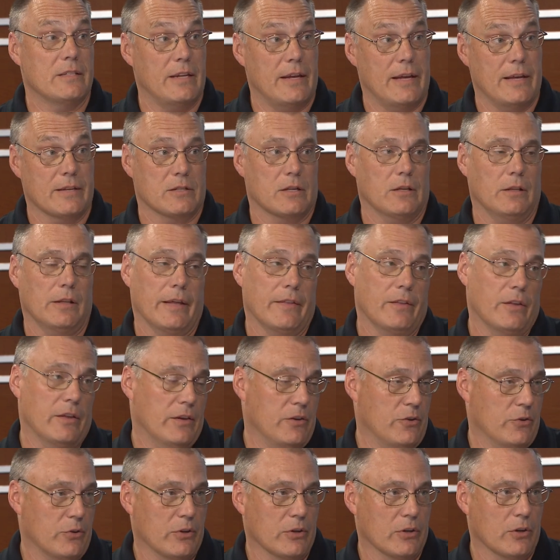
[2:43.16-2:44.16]
to escalate,
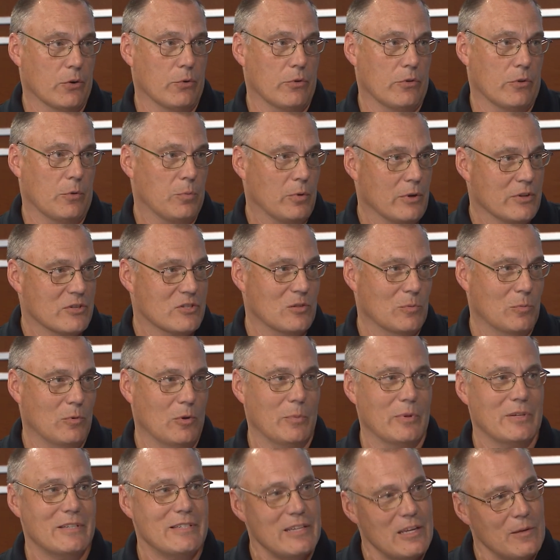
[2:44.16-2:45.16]
then you can go to the principal.
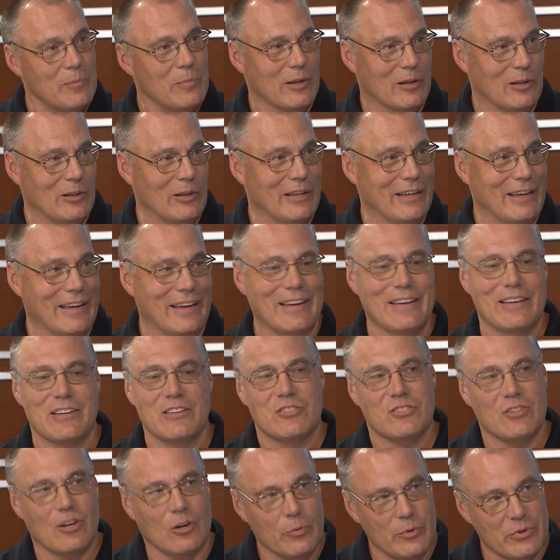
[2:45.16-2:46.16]
But typically,
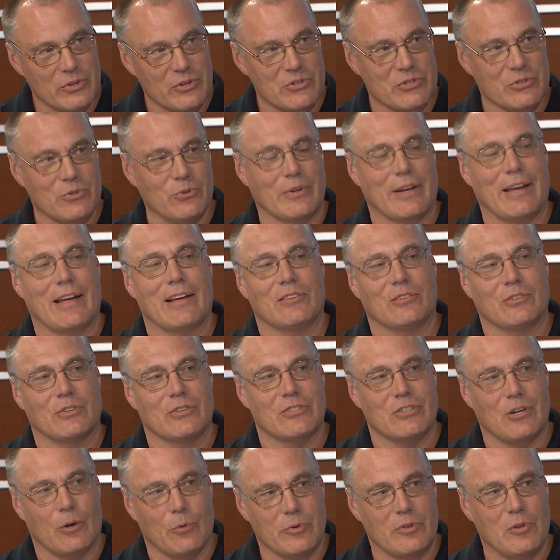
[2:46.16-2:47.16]
start with your school counselor,
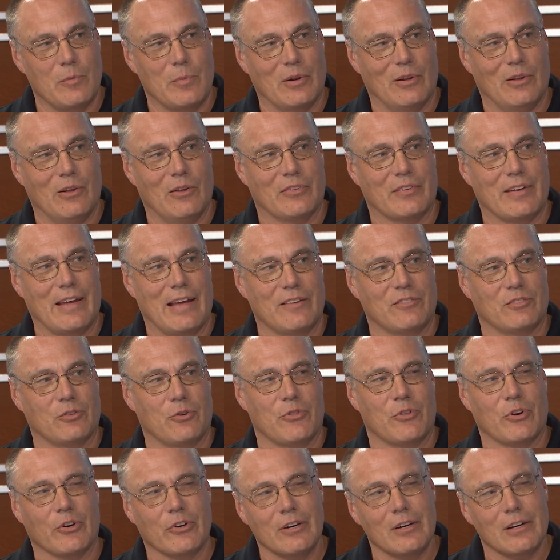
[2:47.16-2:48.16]
start with the mental health
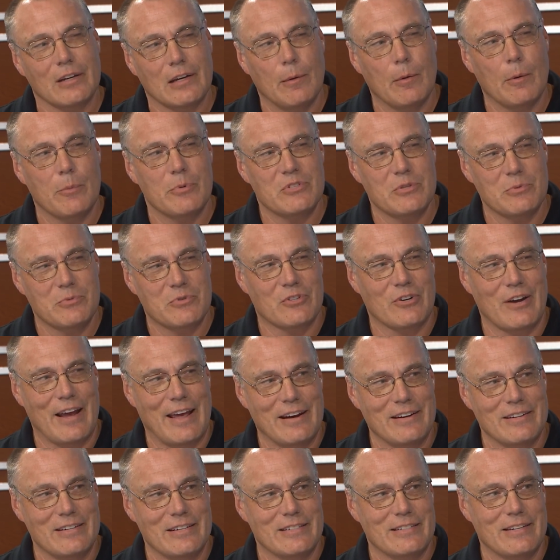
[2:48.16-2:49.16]
counselor. They're going to come up with some
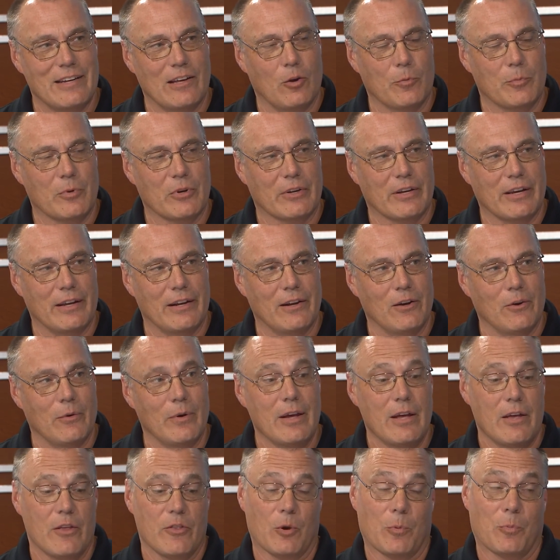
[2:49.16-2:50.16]
strategies to help your kiddo.
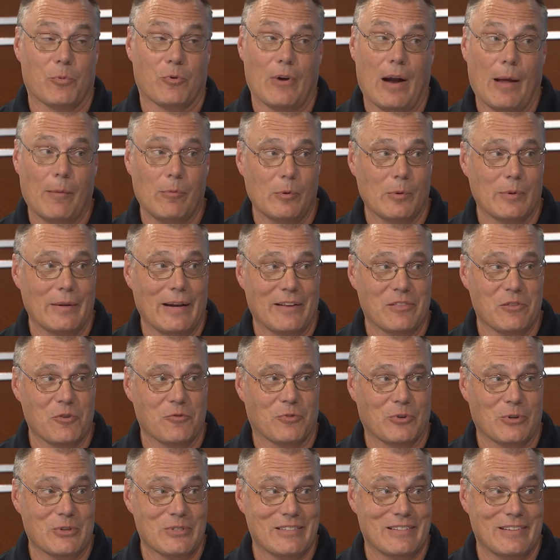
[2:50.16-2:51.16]
They're probably not the
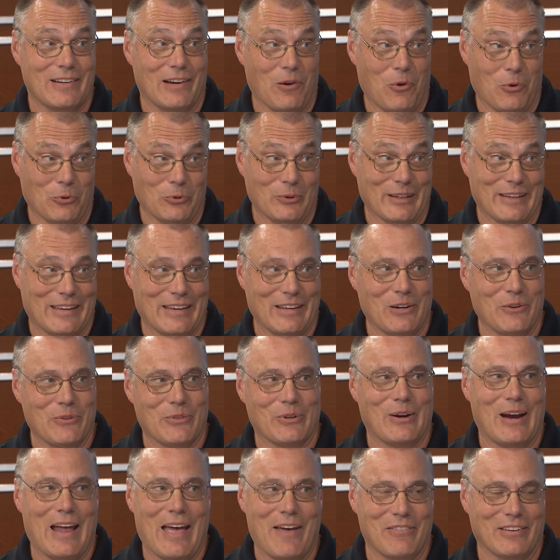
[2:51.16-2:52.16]
first and only kiddo
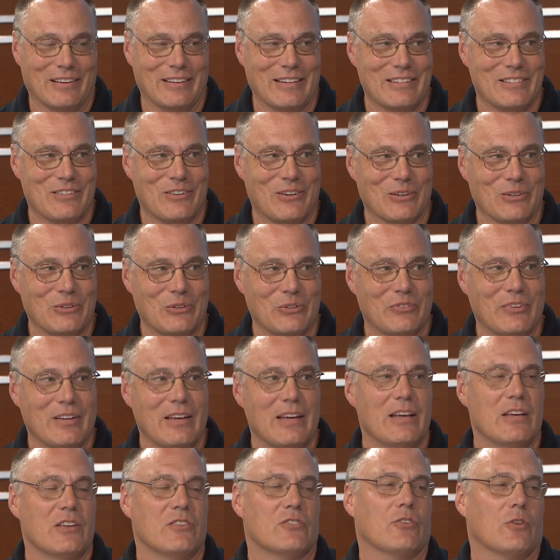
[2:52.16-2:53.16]
that are having these struggles,
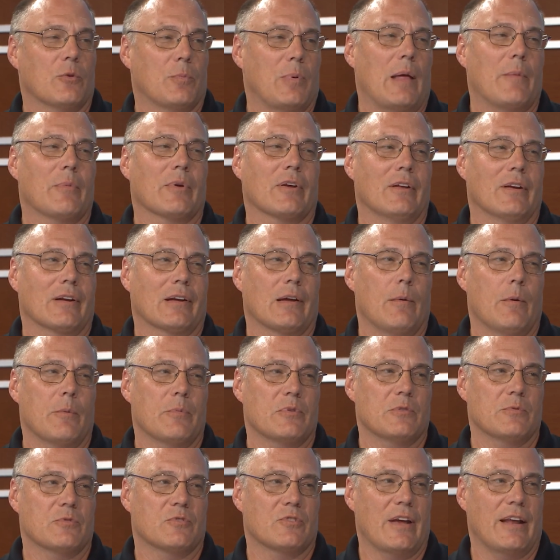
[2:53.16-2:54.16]
so they're probably going to come up
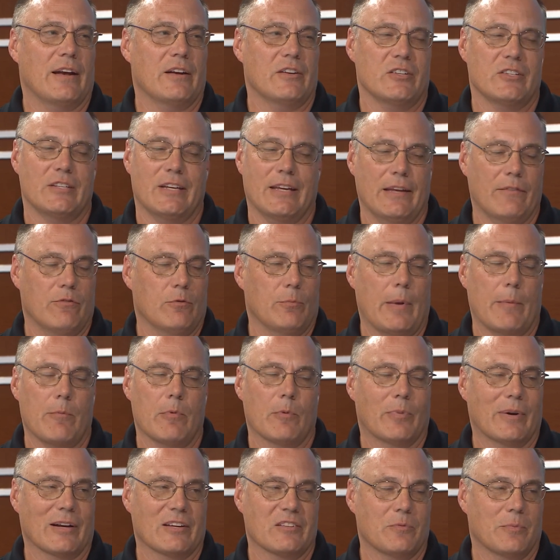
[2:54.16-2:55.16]
with some strategies to even
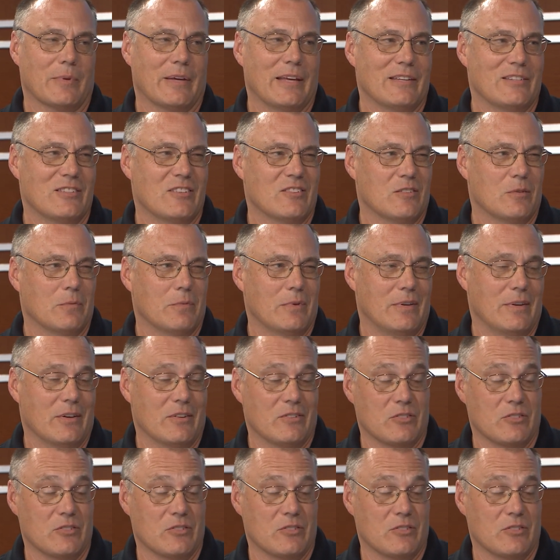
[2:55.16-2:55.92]
maybe bring some kids into